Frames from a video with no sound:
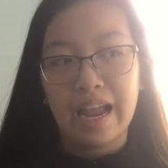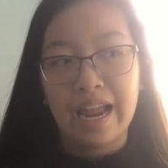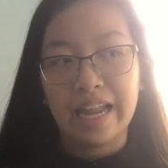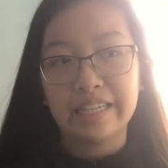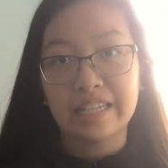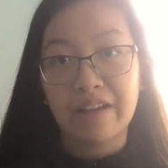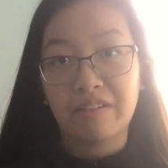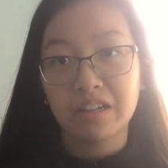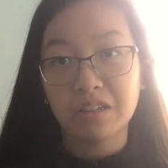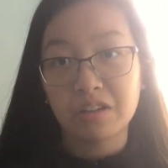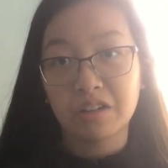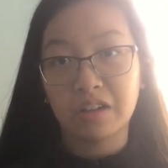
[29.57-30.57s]
And I've
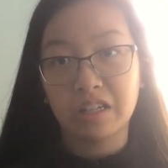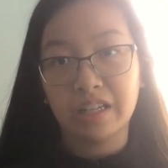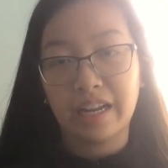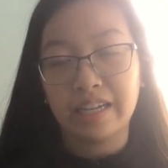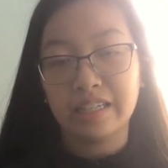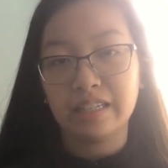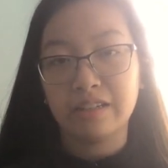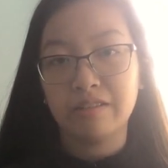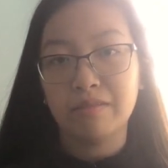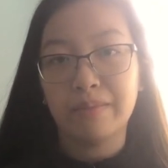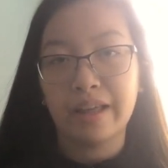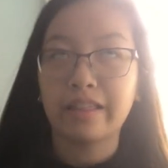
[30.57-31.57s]
also started a
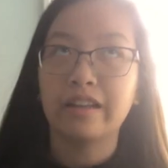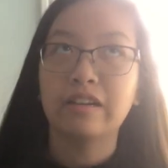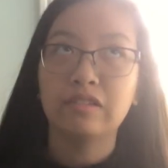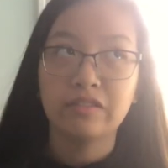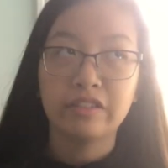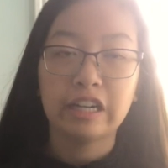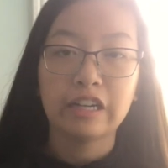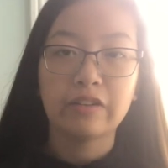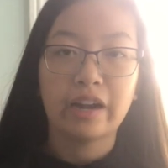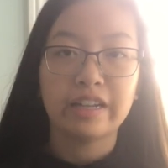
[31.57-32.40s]
new method of reviewing.